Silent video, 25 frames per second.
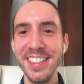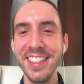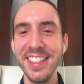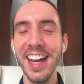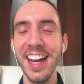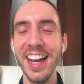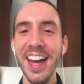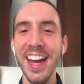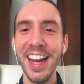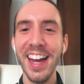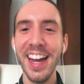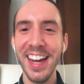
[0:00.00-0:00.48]

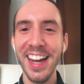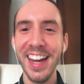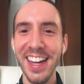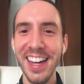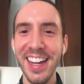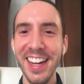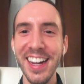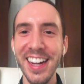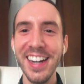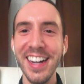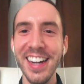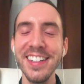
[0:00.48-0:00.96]

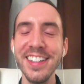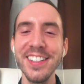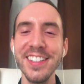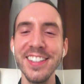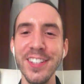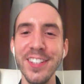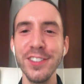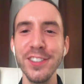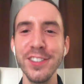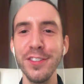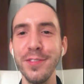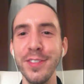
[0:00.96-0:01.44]
Yeah, our
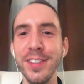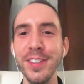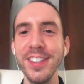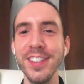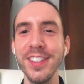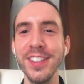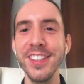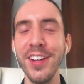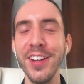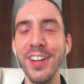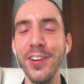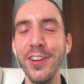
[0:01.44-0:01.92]
interns have been
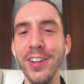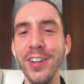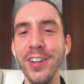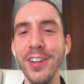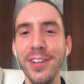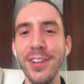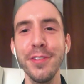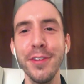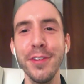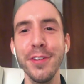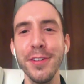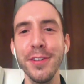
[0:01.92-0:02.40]
so
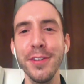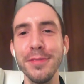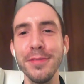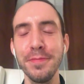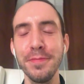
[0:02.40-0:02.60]
helpful.